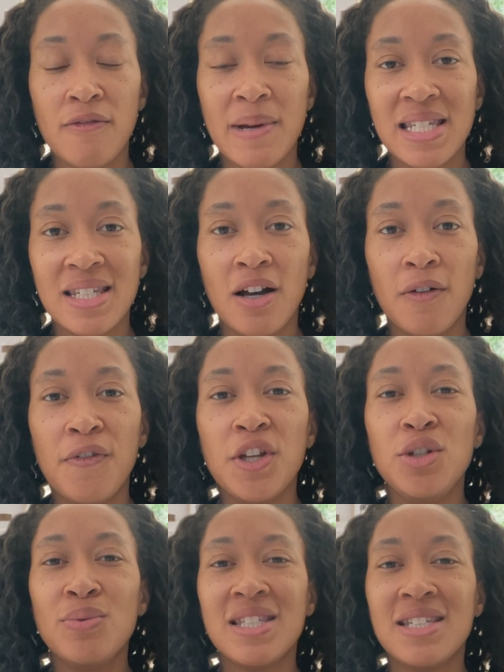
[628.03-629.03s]
of myself,
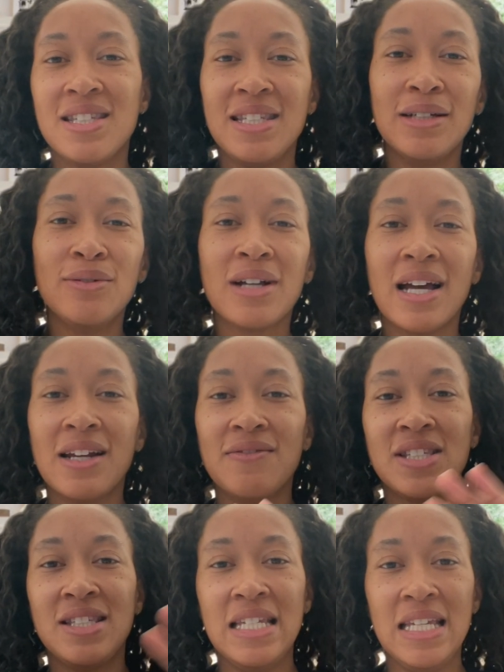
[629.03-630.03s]
you would still kind of
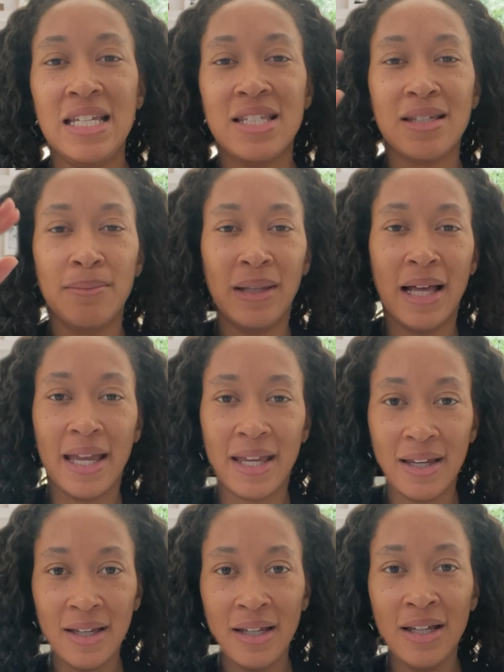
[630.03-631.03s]
see some like
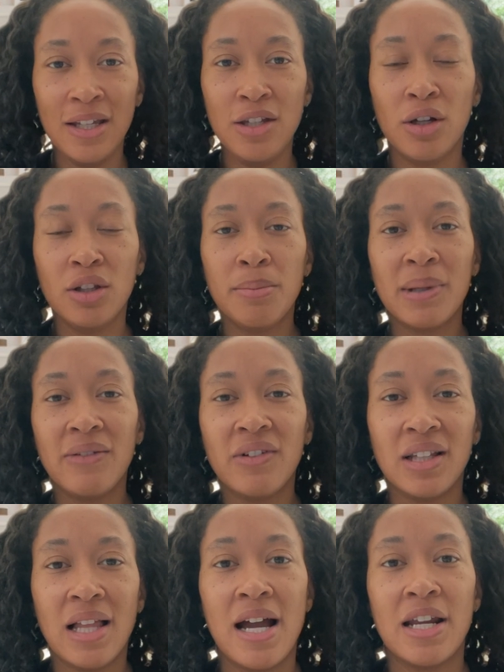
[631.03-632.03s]
you know, a little bit of a
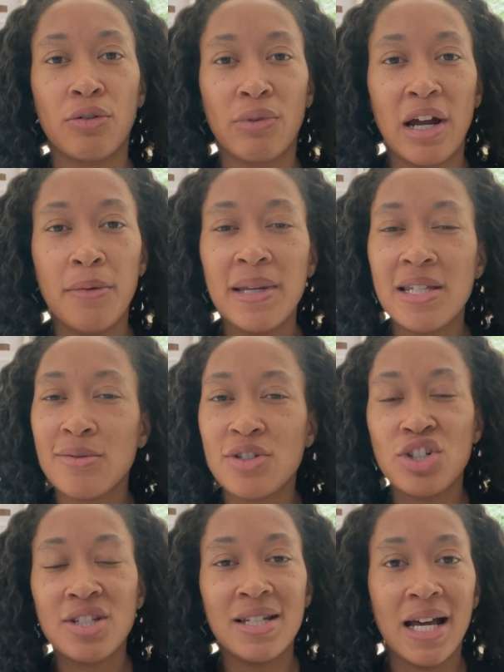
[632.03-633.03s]
line around me. So
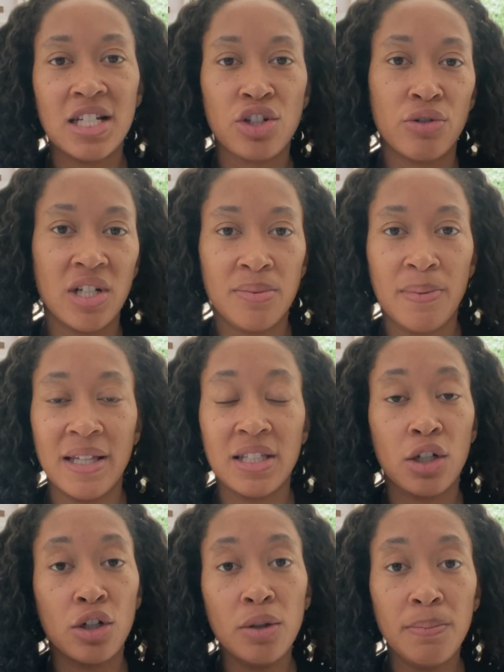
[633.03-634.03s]
it's just not as crisp as
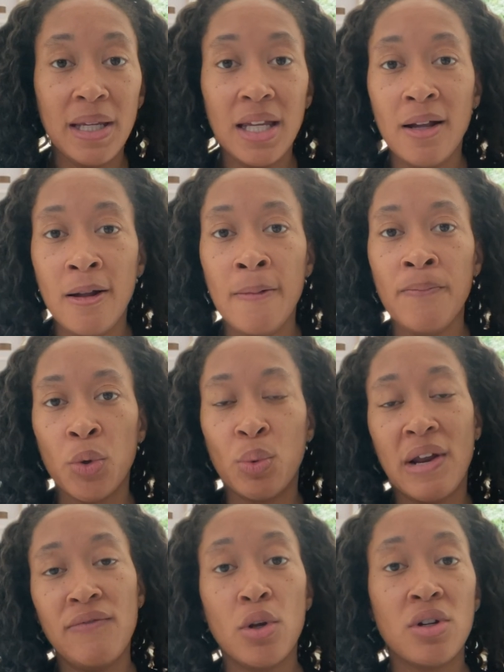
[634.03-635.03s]
it could be
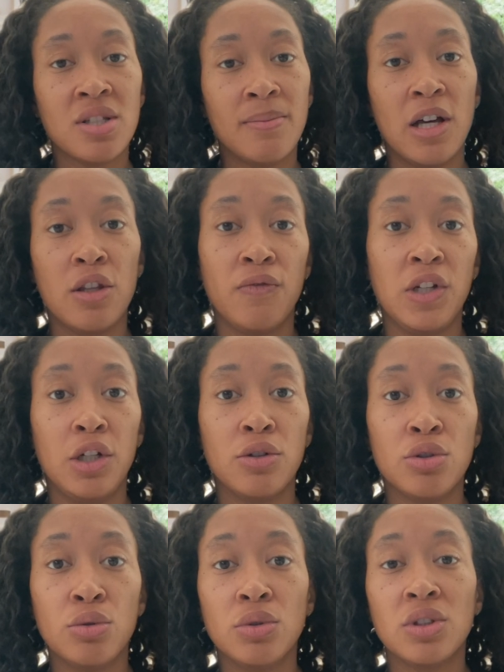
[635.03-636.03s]
when I've noticed some other video
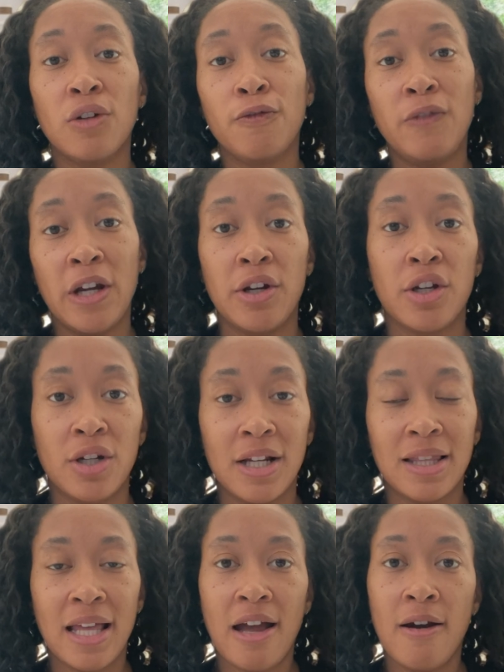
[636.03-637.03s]
tools are very good
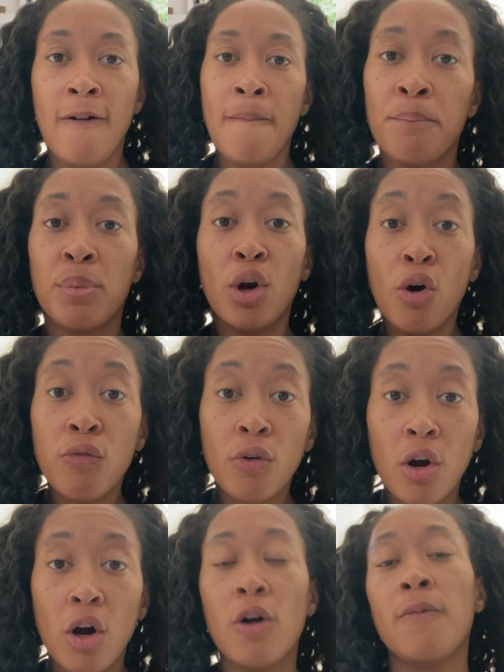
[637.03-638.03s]
at that. But
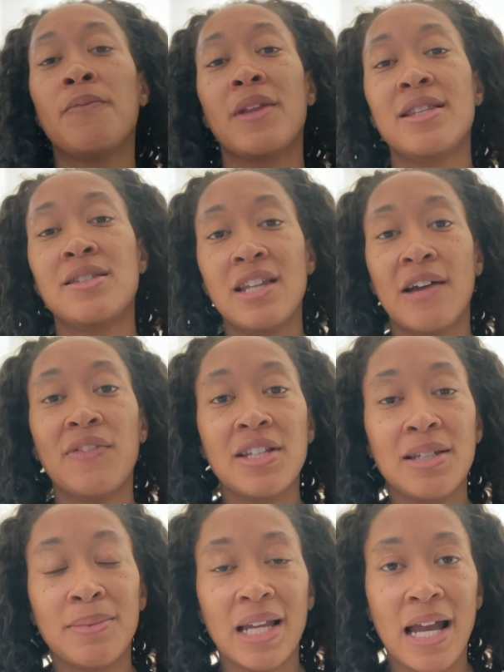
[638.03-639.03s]
overall, it's
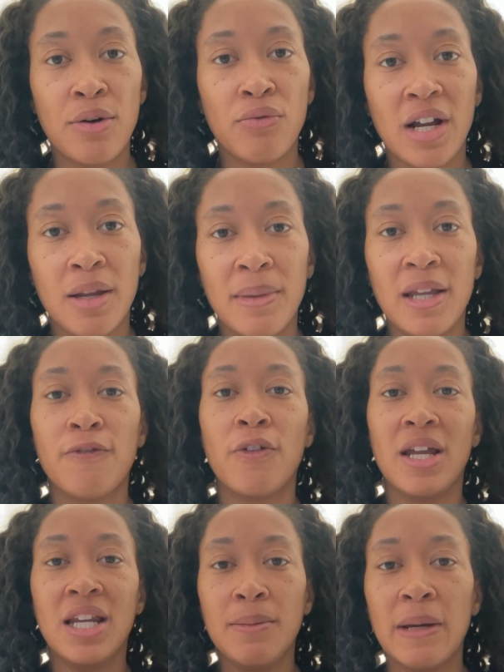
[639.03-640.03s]
definitely something I would recommend
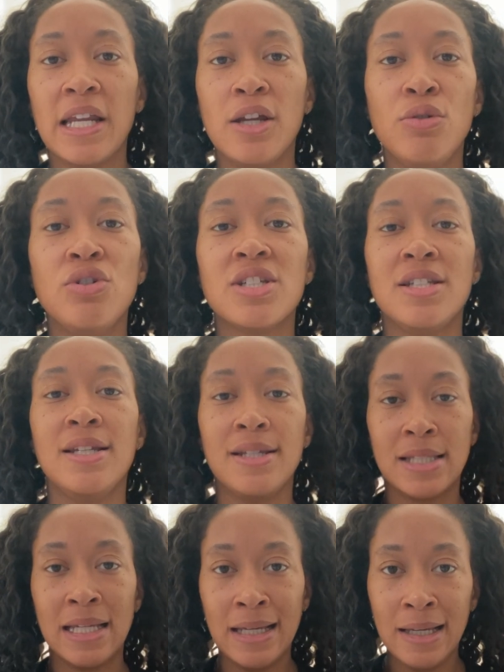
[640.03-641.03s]
for anybody who just
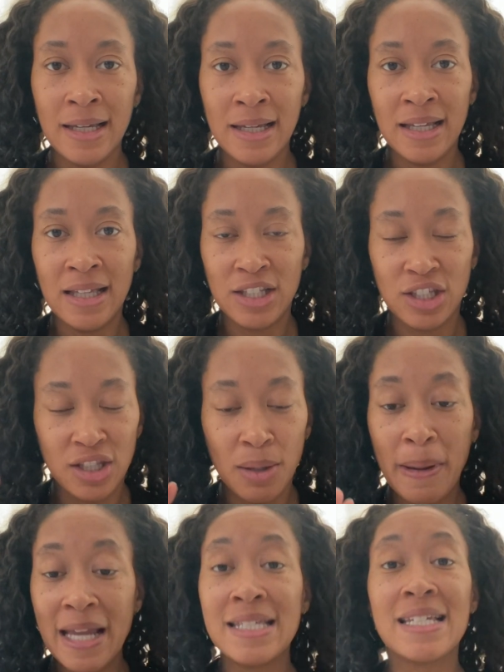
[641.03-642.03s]
needs the
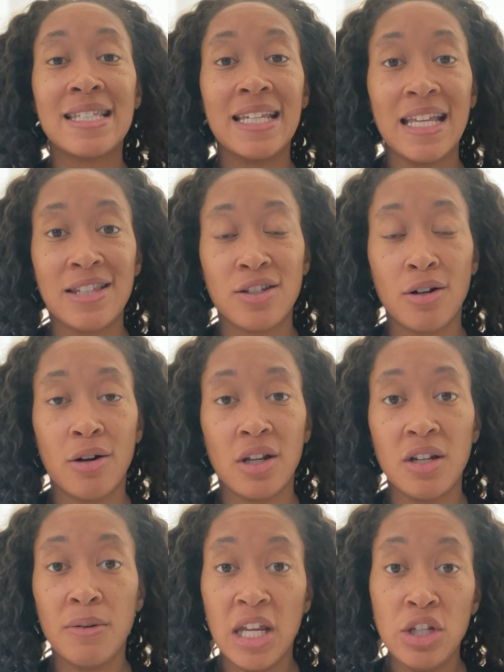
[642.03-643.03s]
basics to get
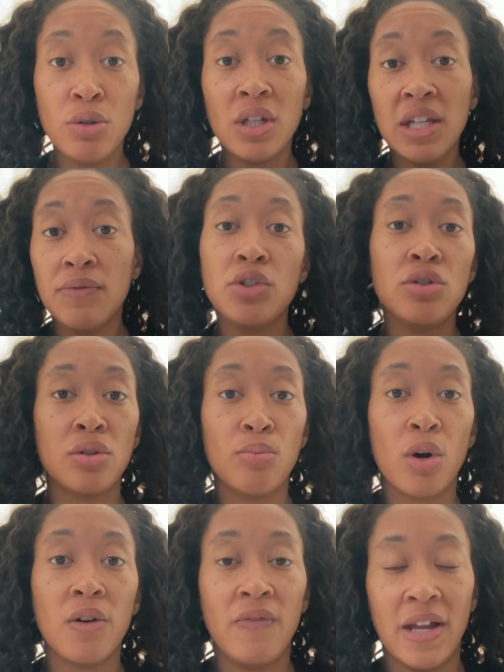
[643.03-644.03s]
started. And you can even do some
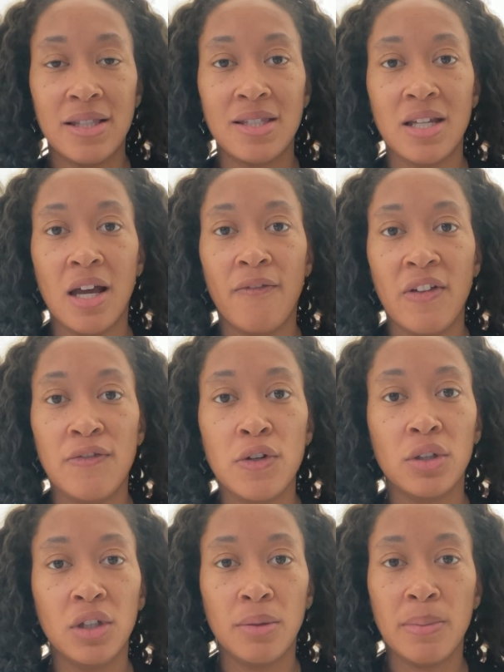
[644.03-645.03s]
more advanced stuff if
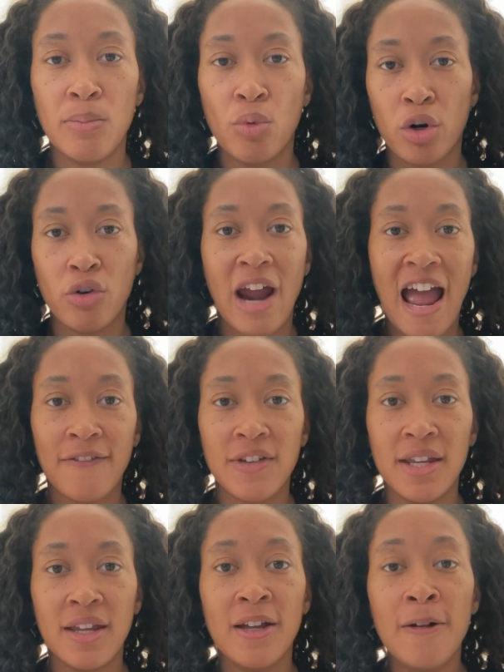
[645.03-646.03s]
you're a little bit more
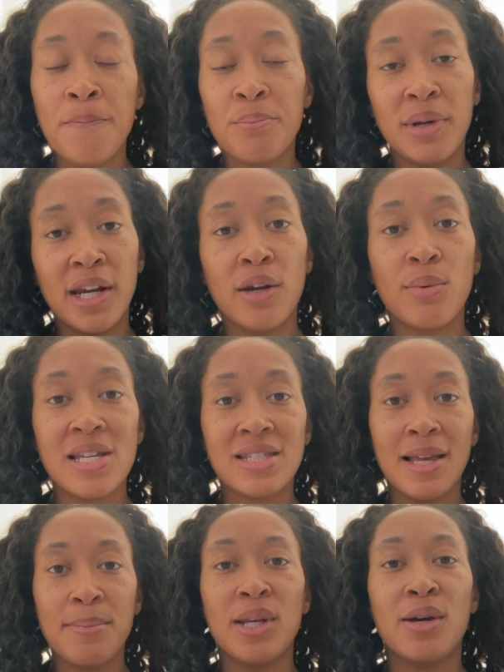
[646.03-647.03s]
crafty. But anyways,
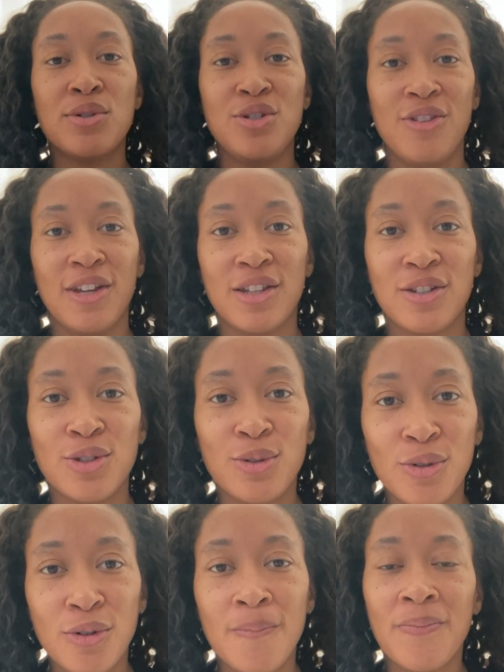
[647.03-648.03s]
let me know what you think of the
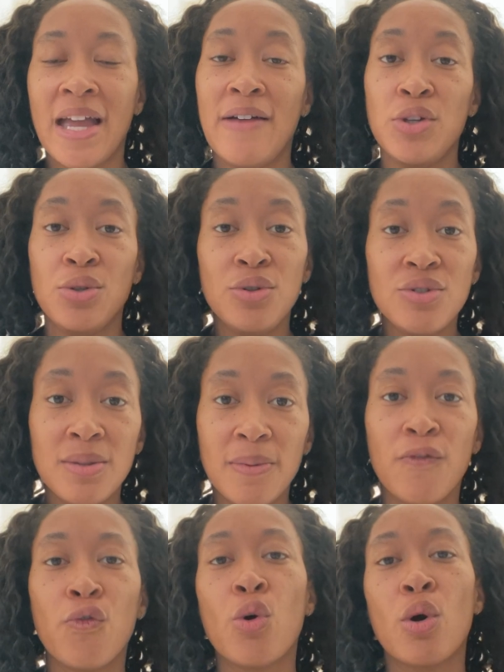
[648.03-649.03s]
tool. Have you used it
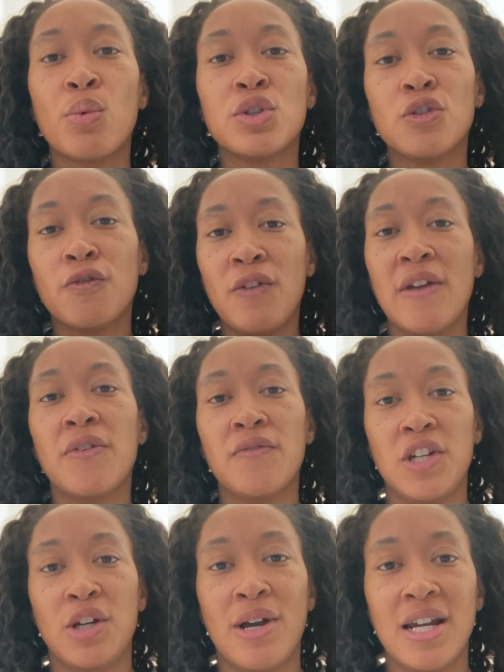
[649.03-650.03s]
before? What's your favorite
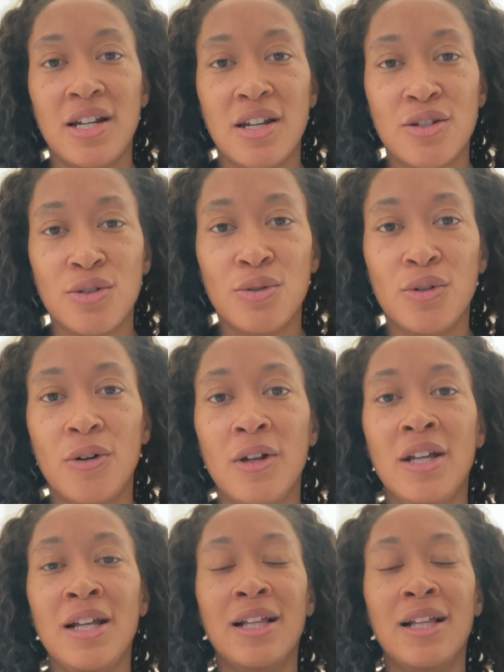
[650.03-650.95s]
video editing tool?